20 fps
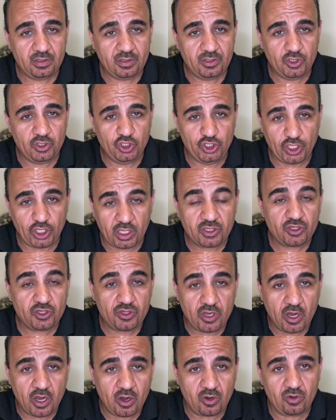Just
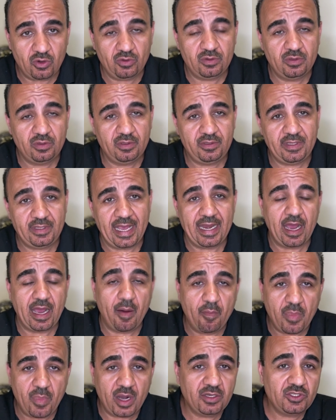know that
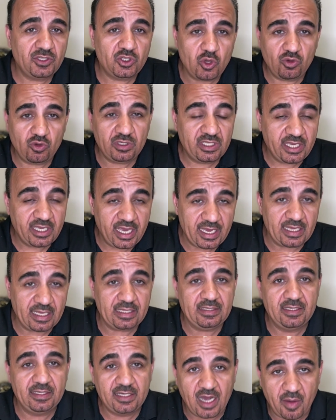amongst those
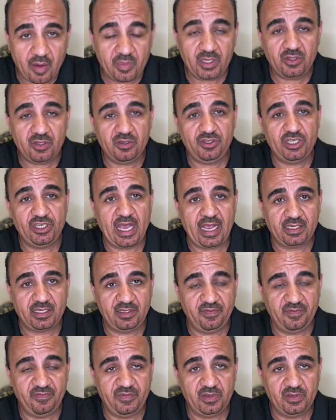kids coming to
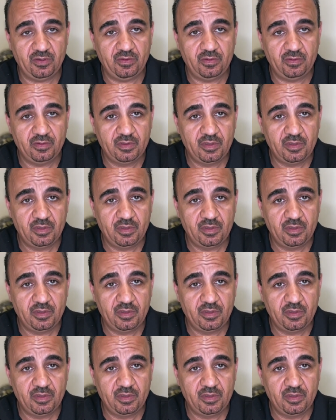Jacksonville,